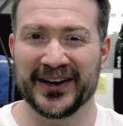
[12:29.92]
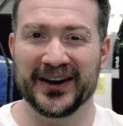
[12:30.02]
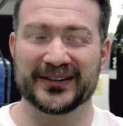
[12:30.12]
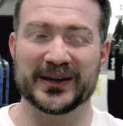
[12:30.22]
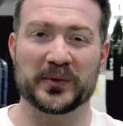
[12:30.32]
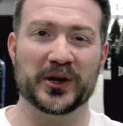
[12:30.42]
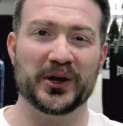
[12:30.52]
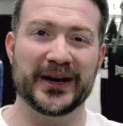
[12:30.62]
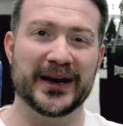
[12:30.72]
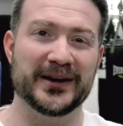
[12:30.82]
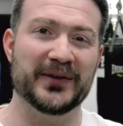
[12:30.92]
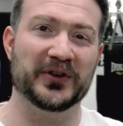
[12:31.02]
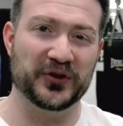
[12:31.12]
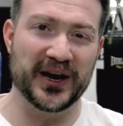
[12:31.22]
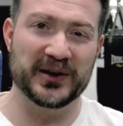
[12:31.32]
except clearly he had never
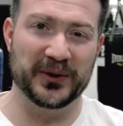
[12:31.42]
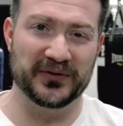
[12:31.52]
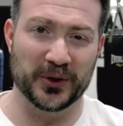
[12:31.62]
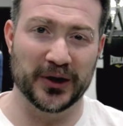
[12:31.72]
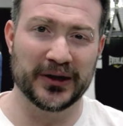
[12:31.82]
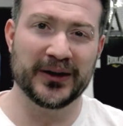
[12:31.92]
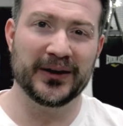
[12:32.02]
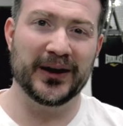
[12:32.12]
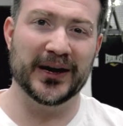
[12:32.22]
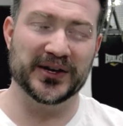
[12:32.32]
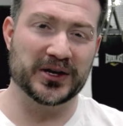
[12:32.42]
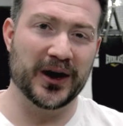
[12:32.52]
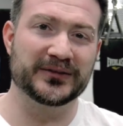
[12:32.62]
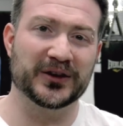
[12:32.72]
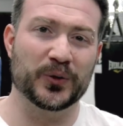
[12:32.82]
trained before, and the
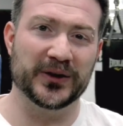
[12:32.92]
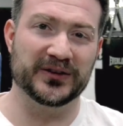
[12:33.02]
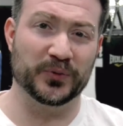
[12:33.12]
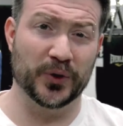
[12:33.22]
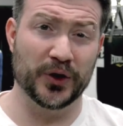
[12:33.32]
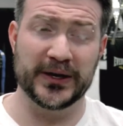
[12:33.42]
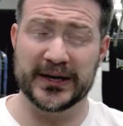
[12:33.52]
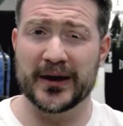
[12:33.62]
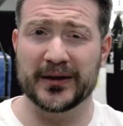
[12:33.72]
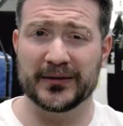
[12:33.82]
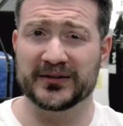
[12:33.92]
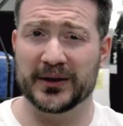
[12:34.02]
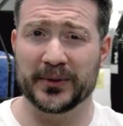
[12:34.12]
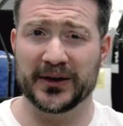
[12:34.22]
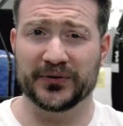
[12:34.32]
consequences were he got into
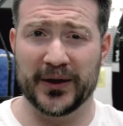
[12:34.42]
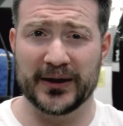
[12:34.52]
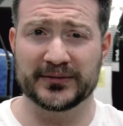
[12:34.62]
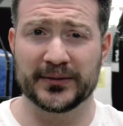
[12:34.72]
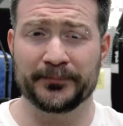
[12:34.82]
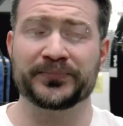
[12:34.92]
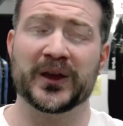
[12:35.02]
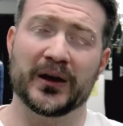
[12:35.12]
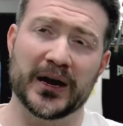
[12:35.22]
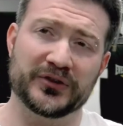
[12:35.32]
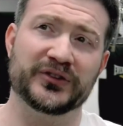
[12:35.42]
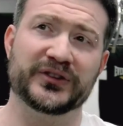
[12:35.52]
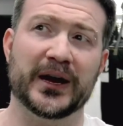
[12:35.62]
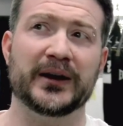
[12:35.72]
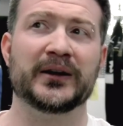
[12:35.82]
somebody's face. I should
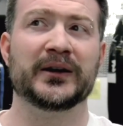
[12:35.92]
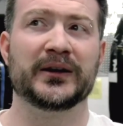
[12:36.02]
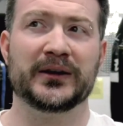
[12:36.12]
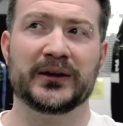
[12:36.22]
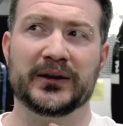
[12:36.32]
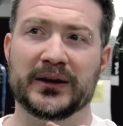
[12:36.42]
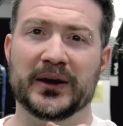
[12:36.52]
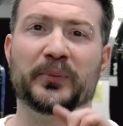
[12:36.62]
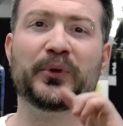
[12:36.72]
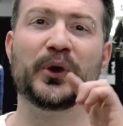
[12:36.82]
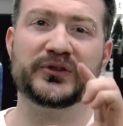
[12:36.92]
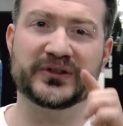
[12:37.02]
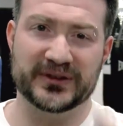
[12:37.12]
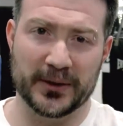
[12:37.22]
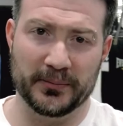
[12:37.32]
say he
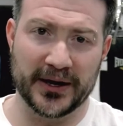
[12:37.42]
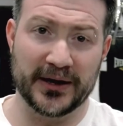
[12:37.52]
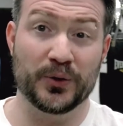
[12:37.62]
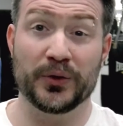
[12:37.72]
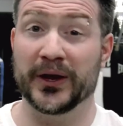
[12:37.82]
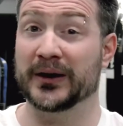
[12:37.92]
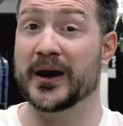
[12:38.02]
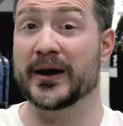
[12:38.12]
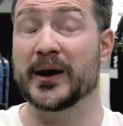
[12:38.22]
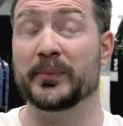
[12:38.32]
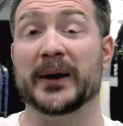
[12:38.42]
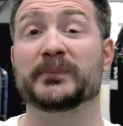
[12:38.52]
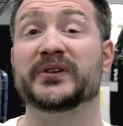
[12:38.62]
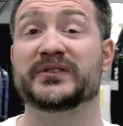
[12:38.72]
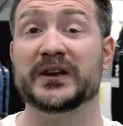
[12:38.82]
approached somebody who then got up
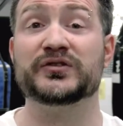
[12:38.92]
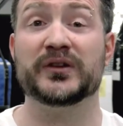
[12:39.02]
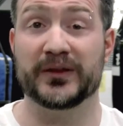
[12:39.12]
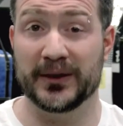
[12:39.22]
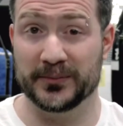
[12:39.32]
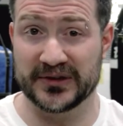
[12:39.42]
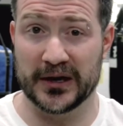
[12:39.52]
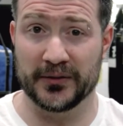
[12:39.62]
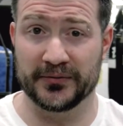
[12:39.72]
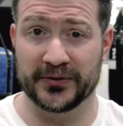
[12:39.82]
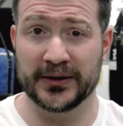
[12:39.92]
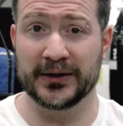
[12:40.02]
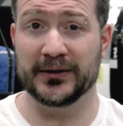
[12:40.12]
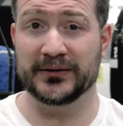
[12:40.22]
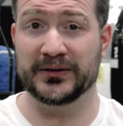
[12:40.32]
and positioned themselves
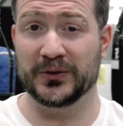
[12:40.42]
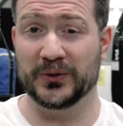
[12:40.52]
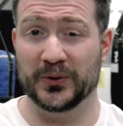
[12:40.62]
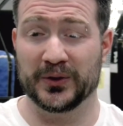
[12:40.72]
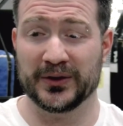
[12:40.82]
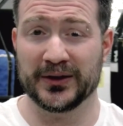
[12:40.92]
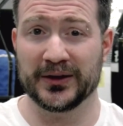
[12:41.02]
to